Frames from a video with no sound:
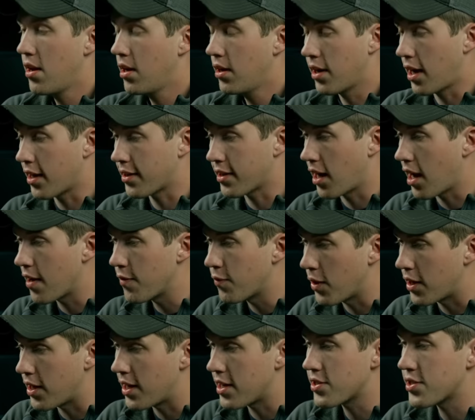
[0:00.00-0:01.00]
not that I've
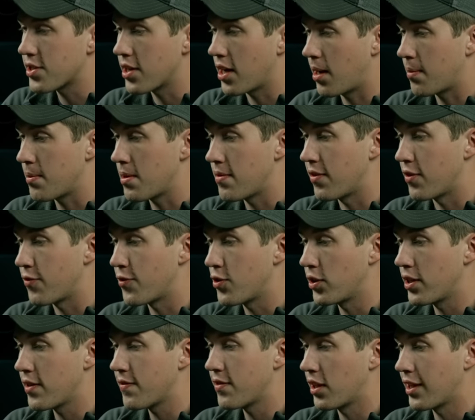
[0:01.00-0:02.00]
witnessed, uh, even if you
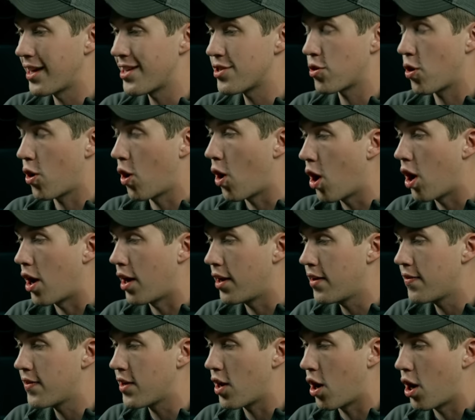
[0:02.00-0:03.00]
leave the laser on
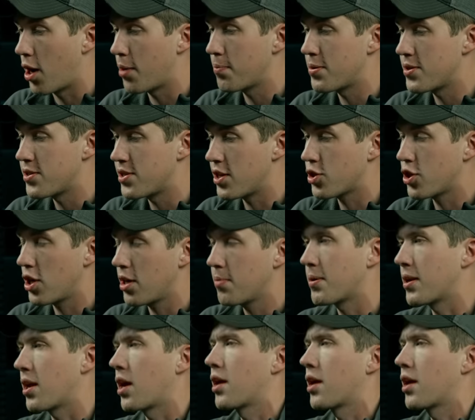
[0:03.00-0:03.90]
in the on position, but